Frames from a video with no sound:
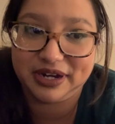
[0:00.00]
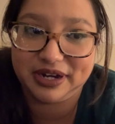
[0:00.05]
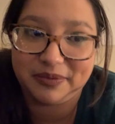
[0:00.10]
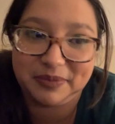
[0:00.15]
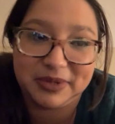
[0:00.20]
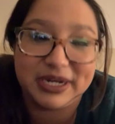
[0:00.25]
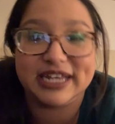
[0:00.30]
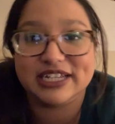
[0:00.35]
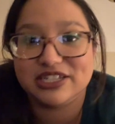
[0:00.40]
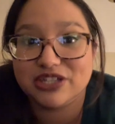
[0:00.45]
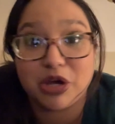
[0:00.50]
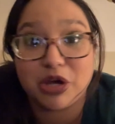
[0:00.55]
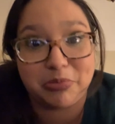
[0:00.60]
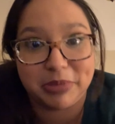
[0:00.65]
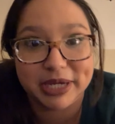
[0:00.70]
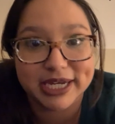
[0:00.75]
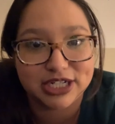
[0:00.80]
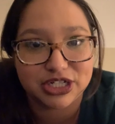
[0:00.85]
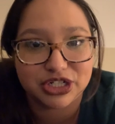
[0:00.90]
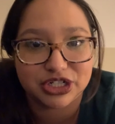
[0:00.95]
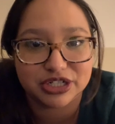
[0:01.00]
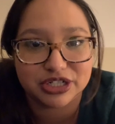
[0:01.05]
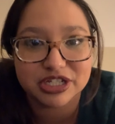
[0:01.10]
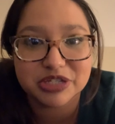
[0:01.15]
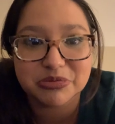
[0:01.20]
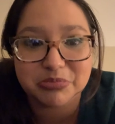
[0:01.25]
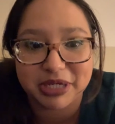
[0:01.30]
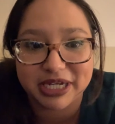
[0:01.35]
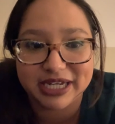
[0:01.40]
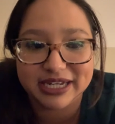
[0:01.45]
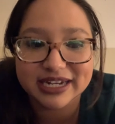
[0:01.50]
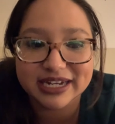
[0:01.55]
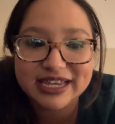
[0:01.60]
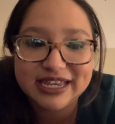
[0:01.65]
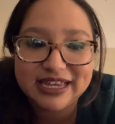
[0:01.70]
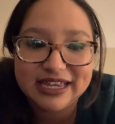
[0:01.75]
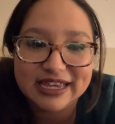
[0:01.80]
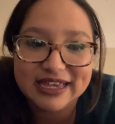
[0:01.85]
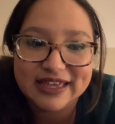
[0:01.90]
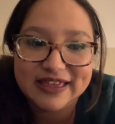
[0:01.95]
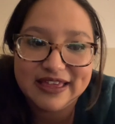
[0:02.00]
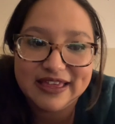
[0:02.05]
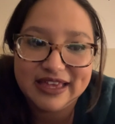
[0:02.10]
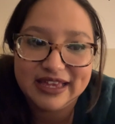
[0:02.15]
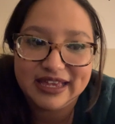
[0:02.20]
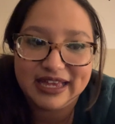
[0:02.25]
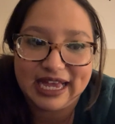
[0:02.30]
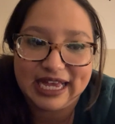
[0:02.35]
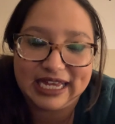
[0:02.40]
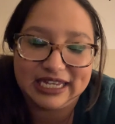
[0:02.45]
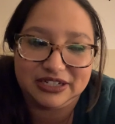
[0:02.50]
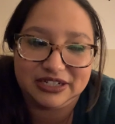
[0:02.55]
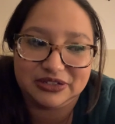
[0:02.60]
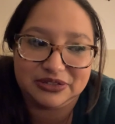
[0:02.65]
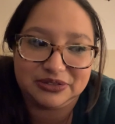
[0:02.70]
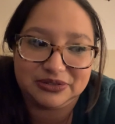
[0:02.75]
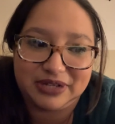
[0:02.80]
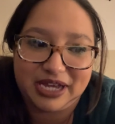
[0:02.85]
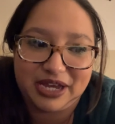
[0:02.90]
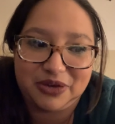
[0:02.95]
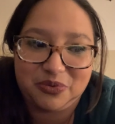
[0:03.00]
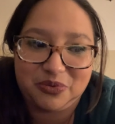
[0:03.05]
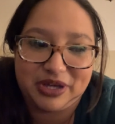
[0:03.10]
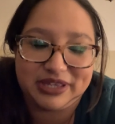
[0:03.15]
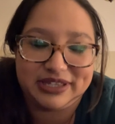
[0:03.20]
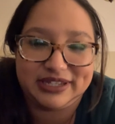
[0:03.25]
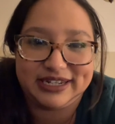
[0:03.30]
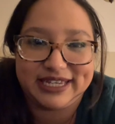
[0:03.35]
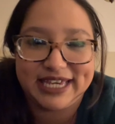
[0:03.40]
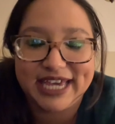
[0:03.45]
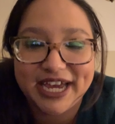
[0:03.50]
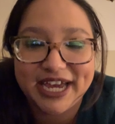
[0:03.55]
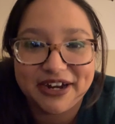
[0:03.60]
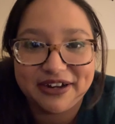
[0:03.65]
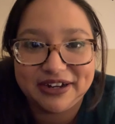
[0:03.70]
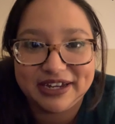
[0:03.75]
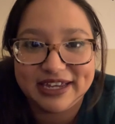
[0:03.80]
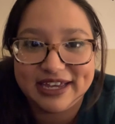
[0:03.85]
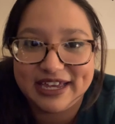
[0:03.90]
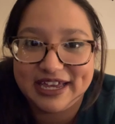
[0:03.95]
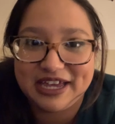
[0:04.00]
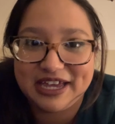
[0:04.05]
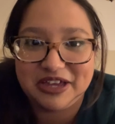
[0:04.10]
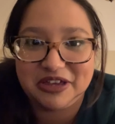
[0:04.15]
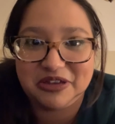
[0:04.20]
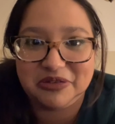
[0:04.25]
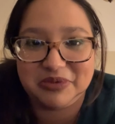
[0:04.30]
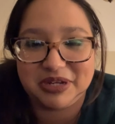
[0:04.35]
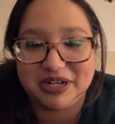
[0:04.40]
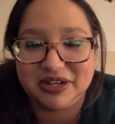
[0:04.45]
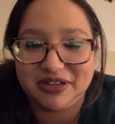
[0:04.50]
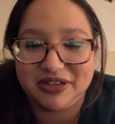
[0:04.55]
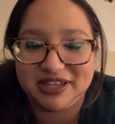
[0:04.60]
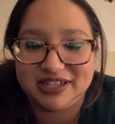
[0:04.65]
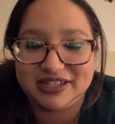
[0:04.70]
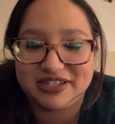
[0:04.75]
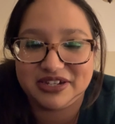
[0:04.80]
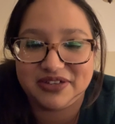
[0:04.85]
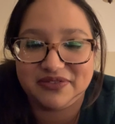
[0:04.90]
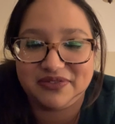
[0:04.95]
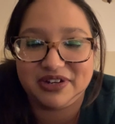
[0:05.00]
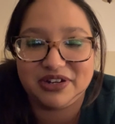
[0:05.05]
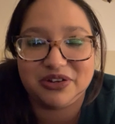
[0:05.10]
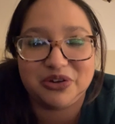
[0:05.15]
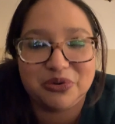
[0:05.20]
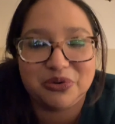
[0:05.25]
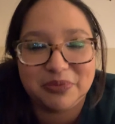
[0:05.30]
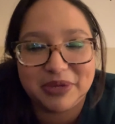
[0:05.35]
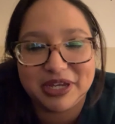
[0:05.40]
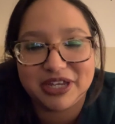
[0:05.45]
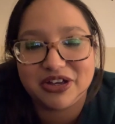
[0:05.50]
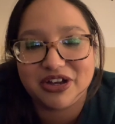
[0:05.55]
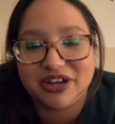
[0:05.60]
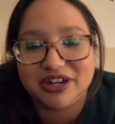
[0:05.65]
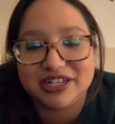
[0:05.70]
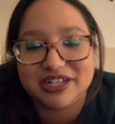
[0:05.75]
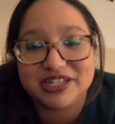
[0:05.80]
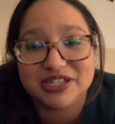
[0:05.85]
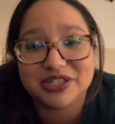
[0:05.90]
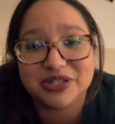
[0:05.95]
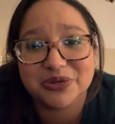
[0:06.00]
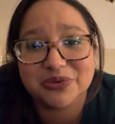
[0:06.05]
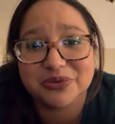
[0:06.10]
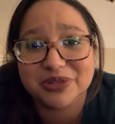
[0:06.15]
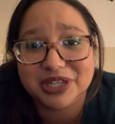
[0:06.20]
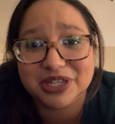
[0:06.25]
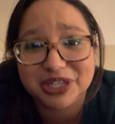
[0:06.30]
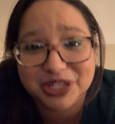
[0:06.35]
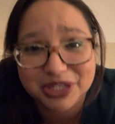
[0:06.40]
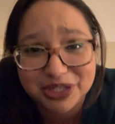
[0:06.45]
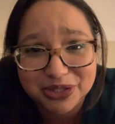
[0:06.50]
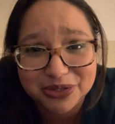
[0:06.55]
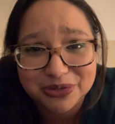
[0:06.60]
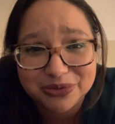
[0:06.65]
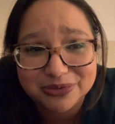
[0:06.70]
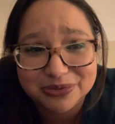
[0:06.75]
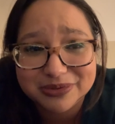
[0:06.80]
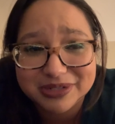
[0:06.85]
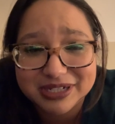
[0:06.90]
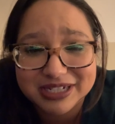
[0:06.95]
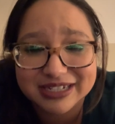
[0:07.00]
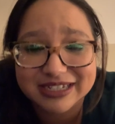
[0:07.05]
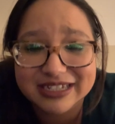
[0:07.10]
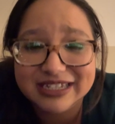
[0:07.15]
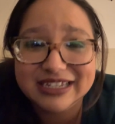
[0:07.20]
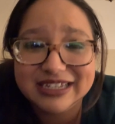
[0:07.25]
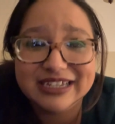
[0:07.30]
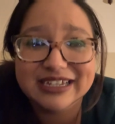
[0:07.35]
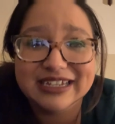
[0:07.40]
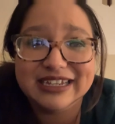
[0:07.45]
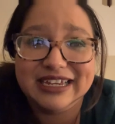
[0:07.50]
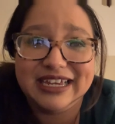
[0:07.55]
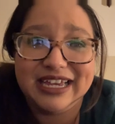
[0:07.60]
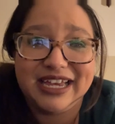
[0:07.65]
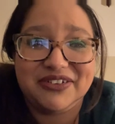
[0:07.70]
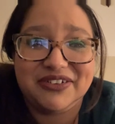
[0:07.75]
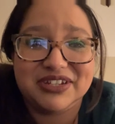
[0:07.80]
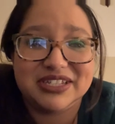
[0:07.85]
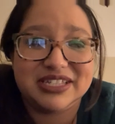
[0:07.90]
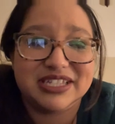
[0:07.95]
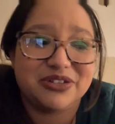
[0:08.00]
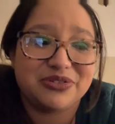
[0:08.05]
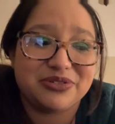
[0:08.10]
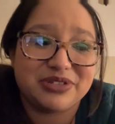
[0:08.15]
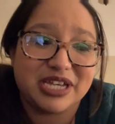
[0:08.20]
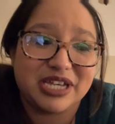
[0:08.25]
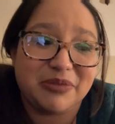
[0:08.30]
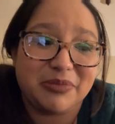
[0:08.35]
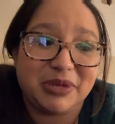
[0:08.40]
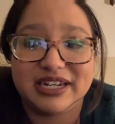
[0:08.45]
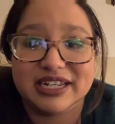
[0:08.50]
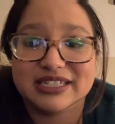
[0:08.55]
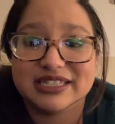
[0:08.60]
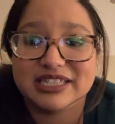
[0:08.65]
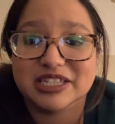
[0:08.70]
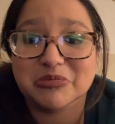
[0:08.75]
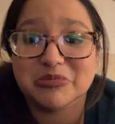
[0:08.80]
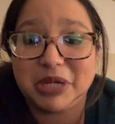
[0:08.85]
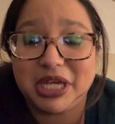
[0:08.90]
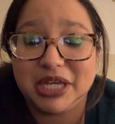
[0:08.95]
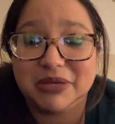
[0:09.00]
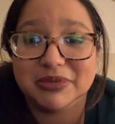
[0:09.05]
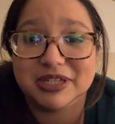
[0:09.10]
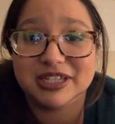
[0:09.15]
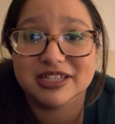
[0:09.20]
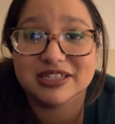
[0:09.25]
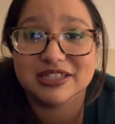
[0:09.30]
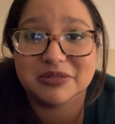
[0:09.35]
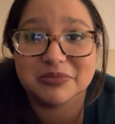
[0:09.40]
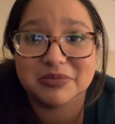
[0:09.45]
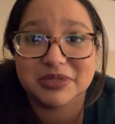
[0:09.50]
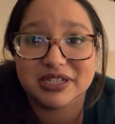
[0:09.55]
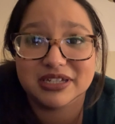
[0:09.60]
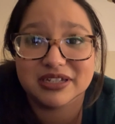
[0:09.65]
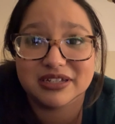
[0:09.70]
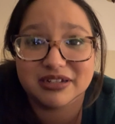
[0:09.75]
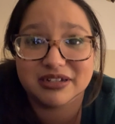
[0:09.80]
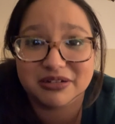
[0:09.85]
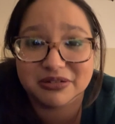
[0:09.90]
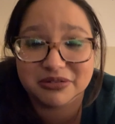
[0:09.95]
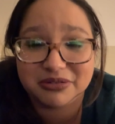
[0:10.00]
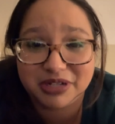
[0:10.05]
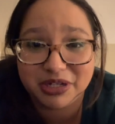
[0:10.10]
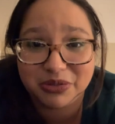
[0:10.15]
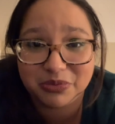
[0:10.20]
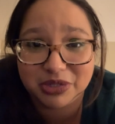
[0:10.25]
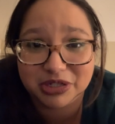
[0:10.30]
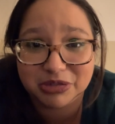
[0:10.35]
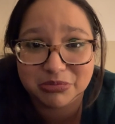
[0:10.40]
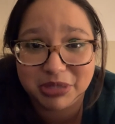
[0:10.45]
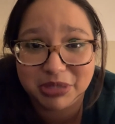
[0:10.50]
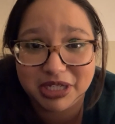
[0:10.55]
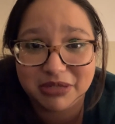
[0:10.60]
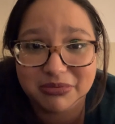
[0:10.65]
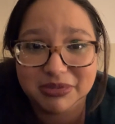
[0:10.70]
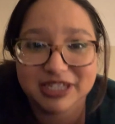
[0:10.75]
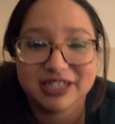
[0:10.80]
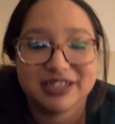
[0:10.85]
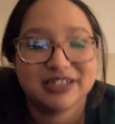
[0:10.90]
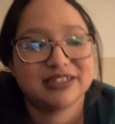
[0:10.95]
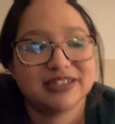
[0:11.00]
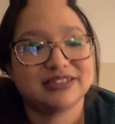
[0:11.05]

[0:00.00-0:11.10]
I mean, I saw pictures, but I, you know, I wanted to carry him and all that stuff, and oh my god, he's so cute. Every single time I see babies, I'm like, oh, I want a baby.